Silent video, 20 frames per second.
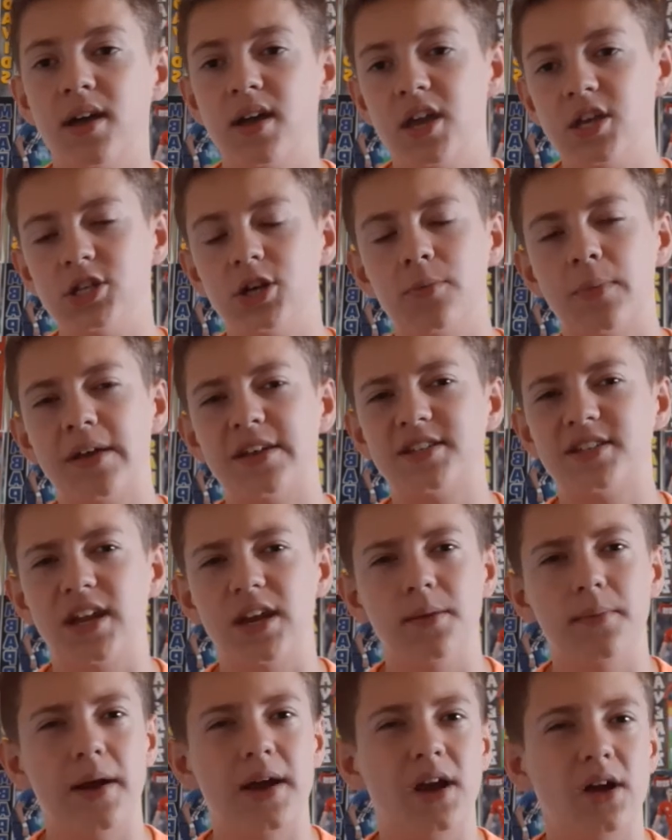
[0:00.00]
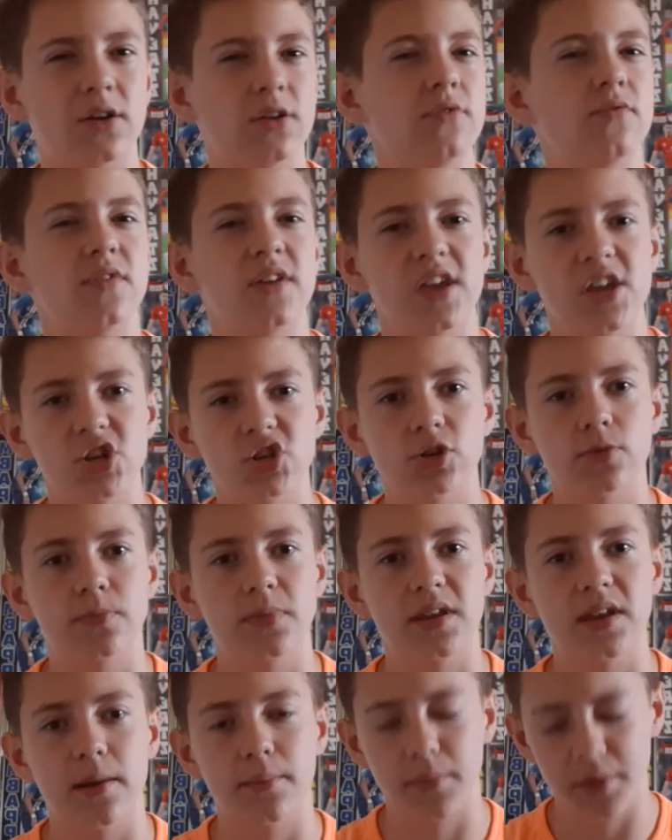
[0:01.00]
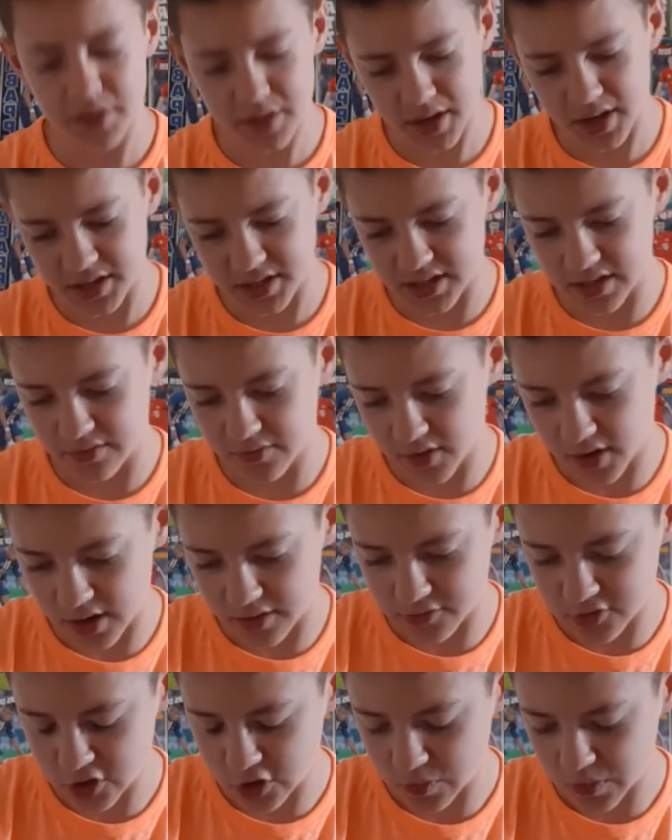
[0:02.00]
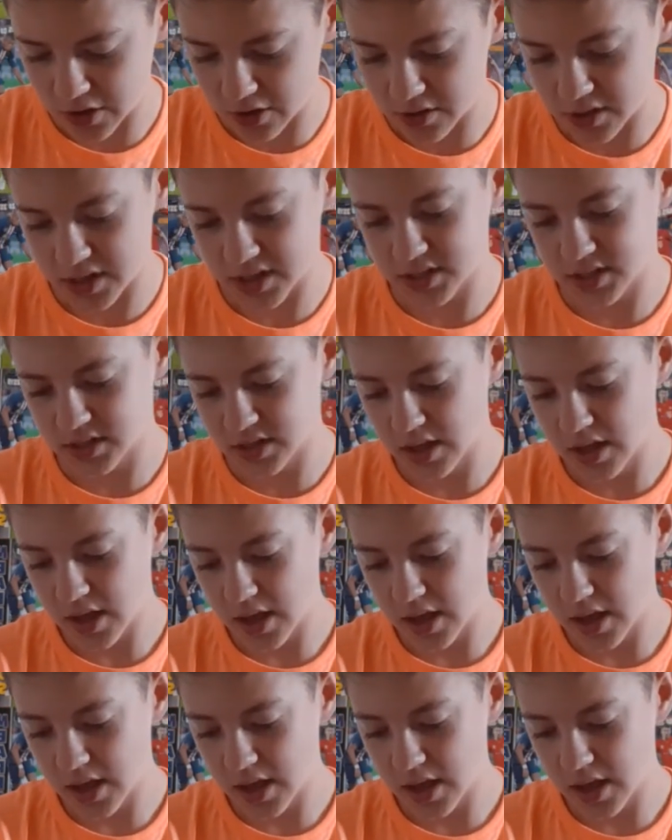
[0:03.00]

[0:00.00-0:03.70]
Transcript: He's our best centre-back. I don't think he should be number 35, to be honest.